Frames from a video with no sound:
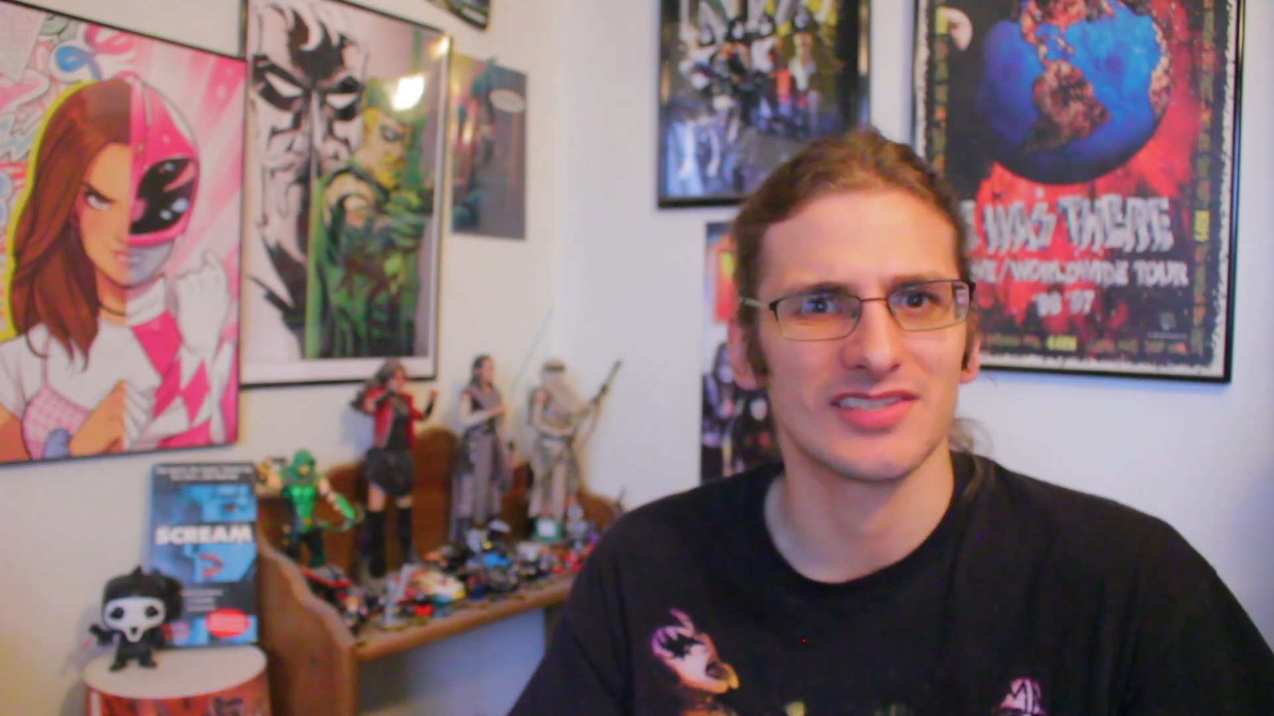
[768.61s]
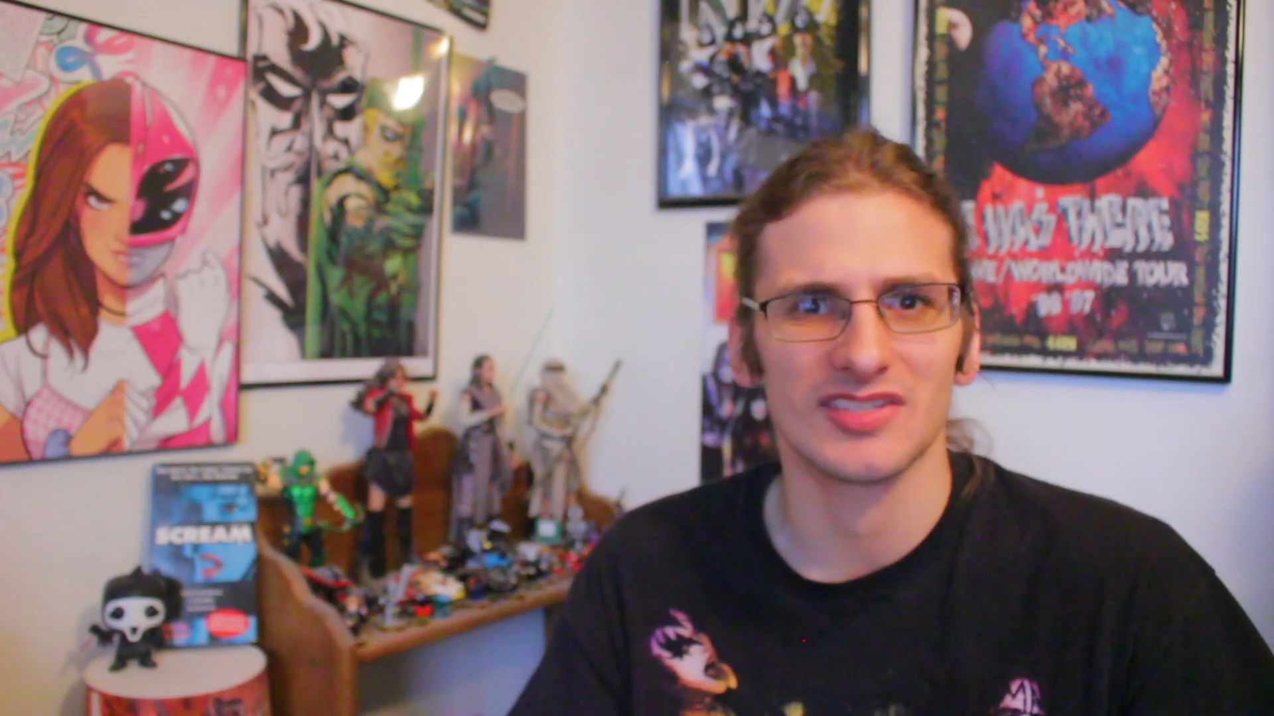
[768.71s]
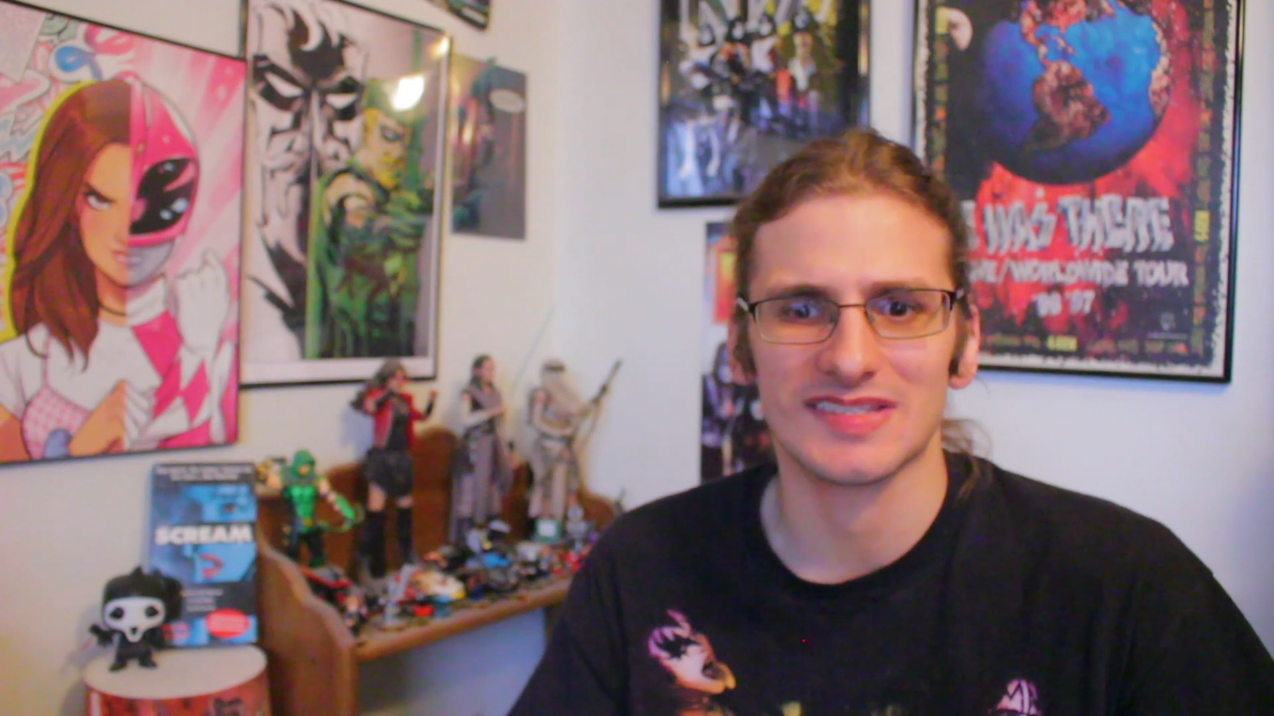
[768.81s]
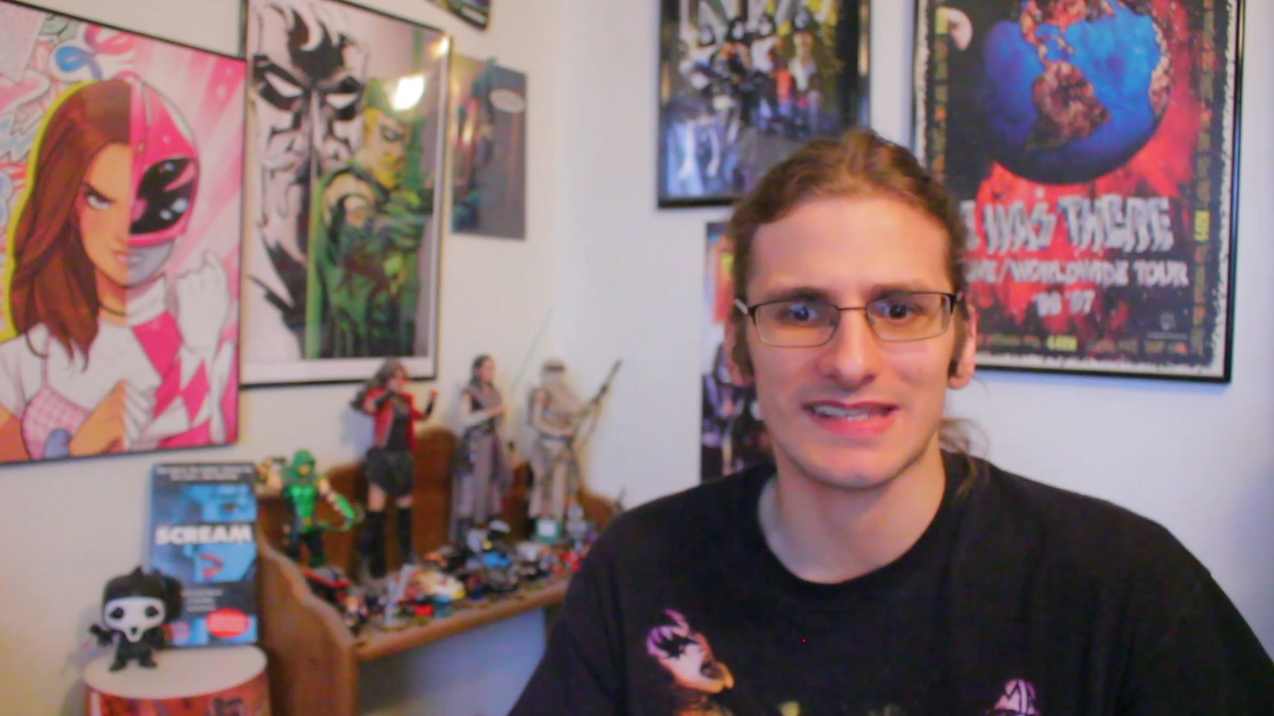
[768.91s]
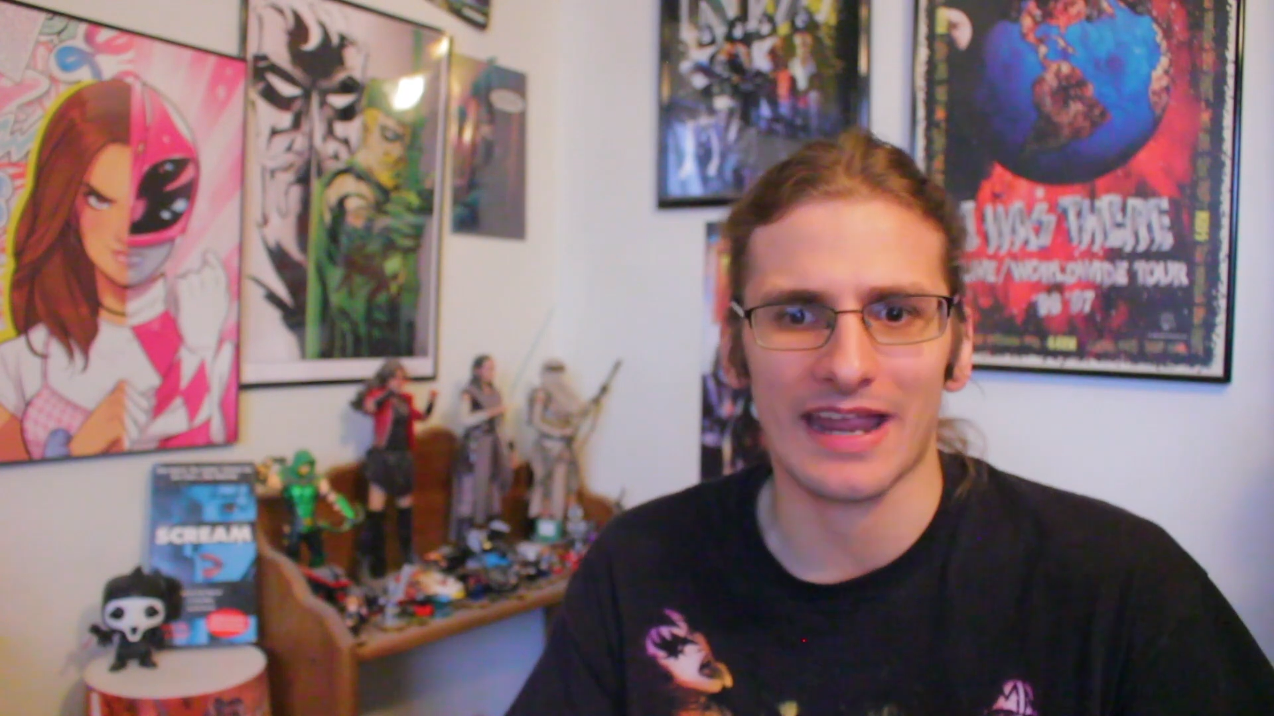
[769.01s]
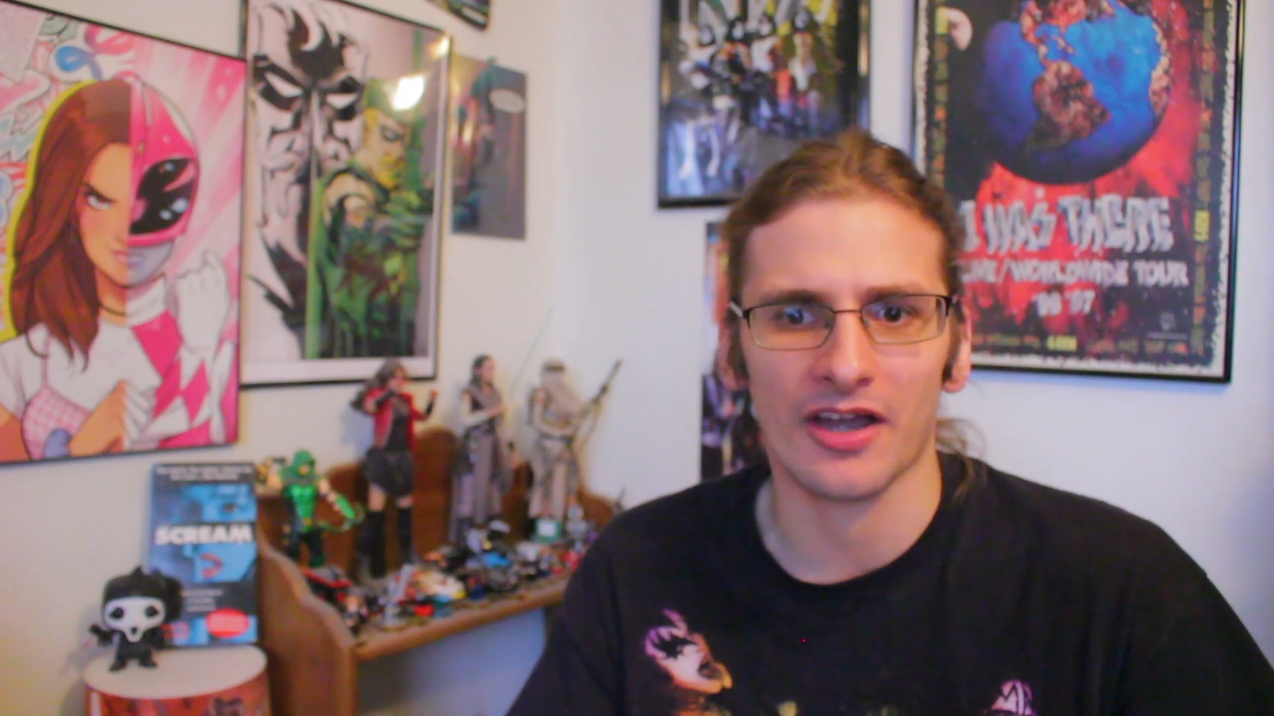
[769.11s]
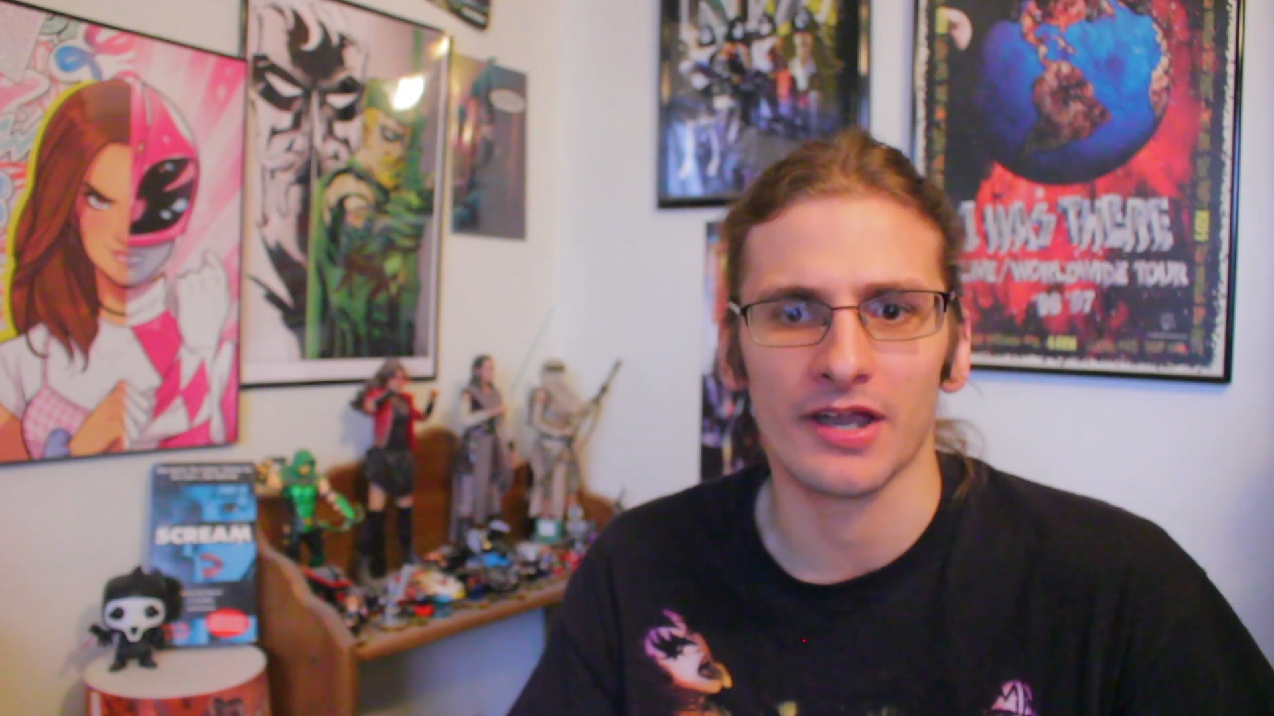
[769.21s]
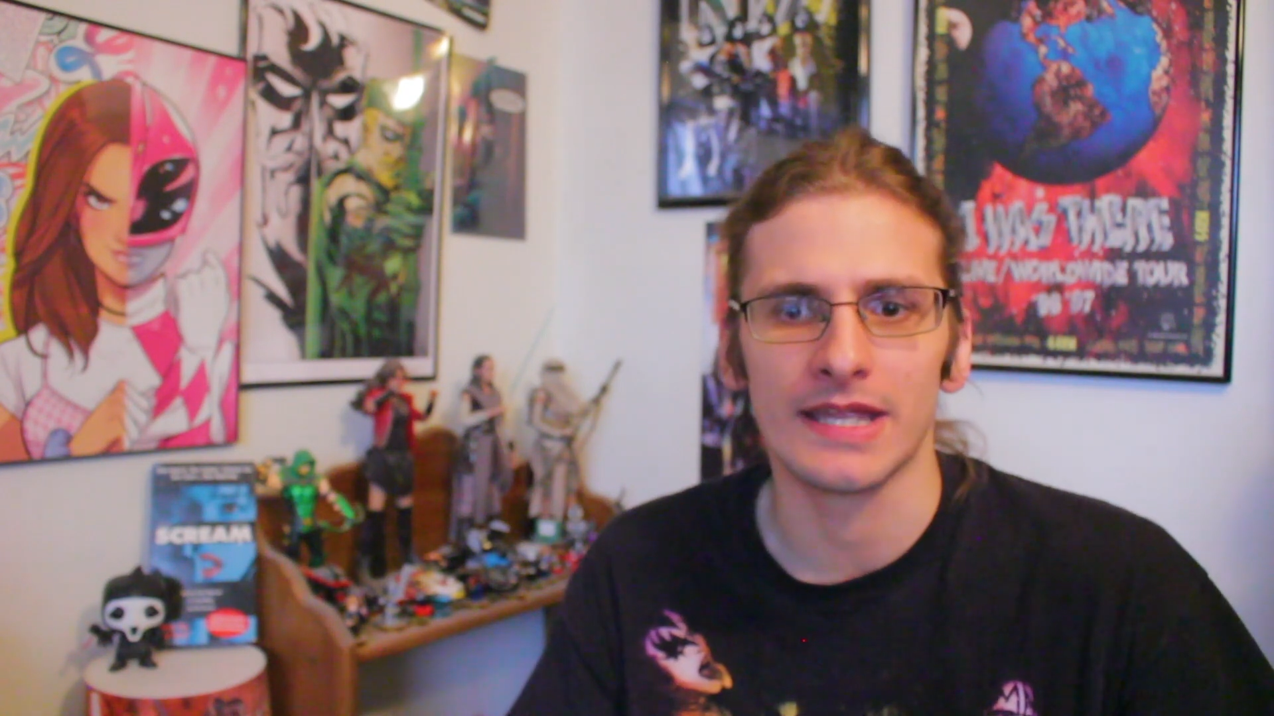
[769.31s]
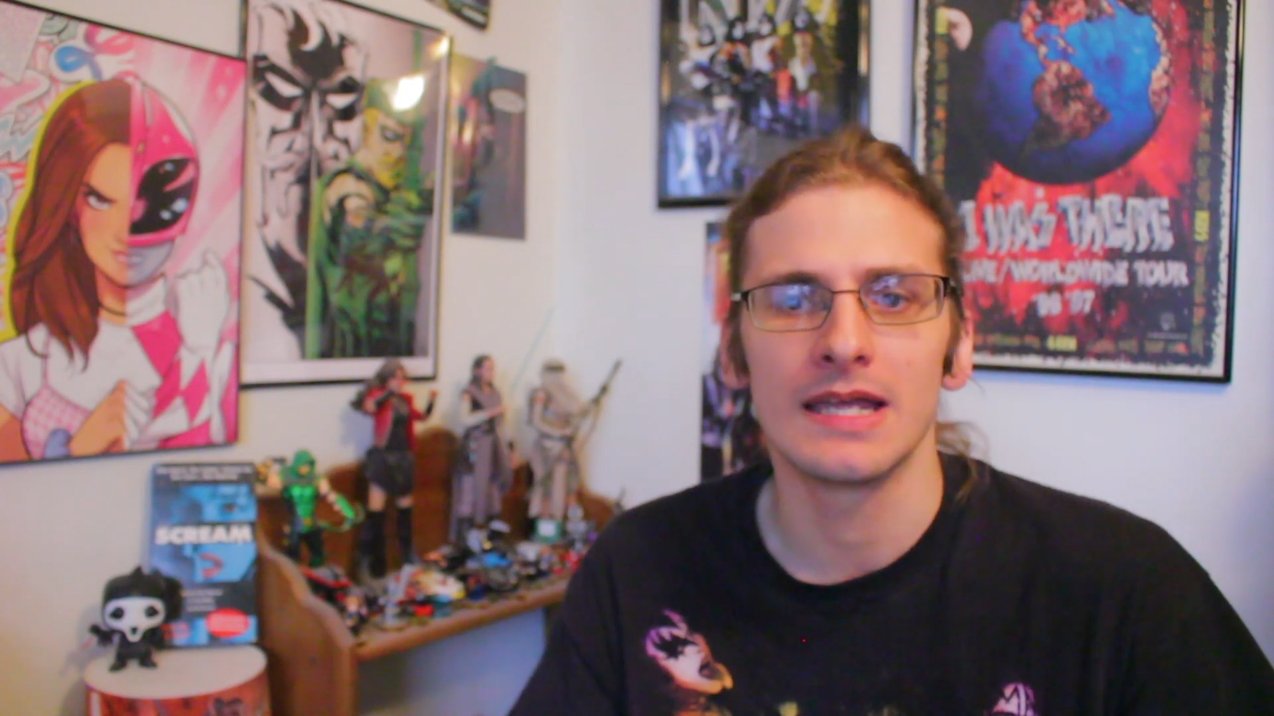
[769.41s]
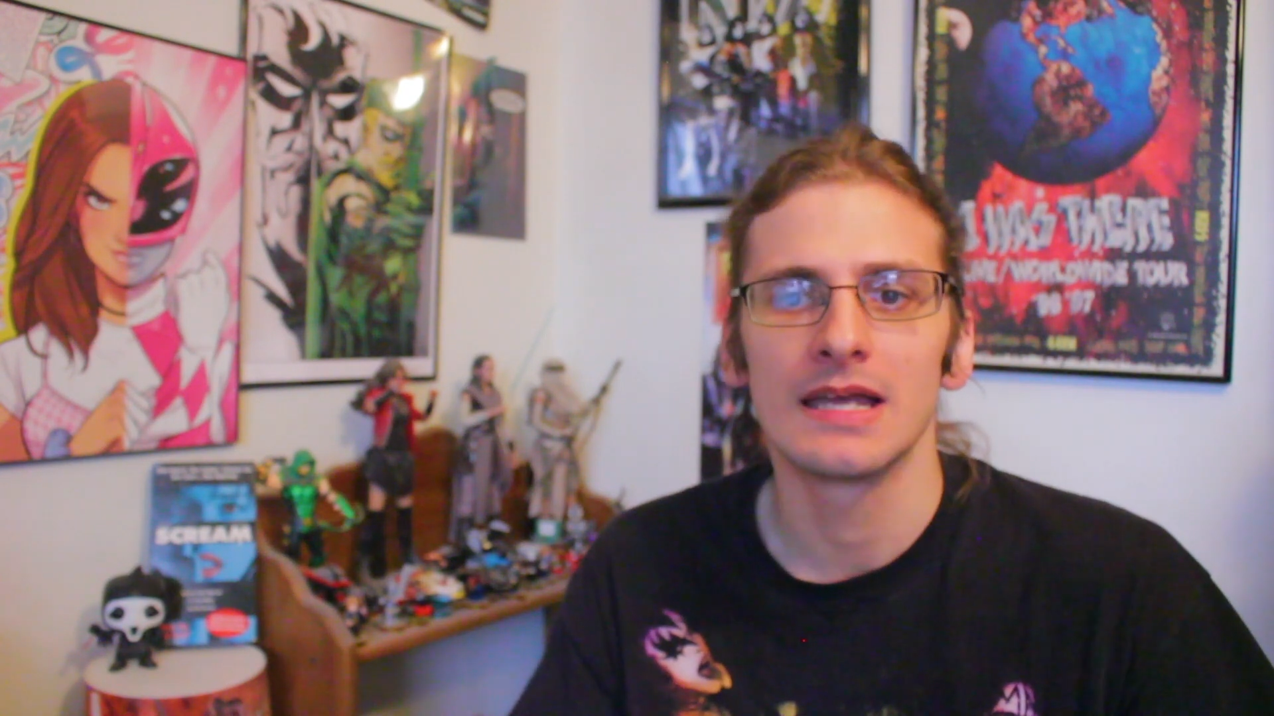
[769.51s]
scary.